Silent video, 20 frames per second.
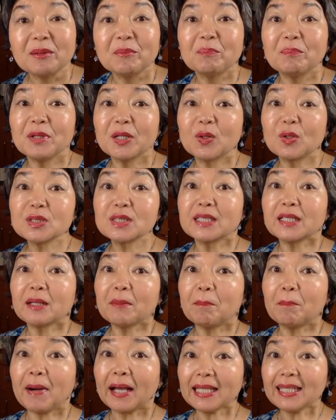because their
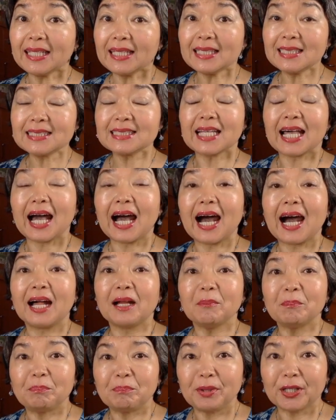bodies are
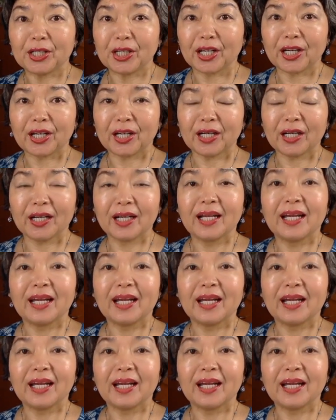bigger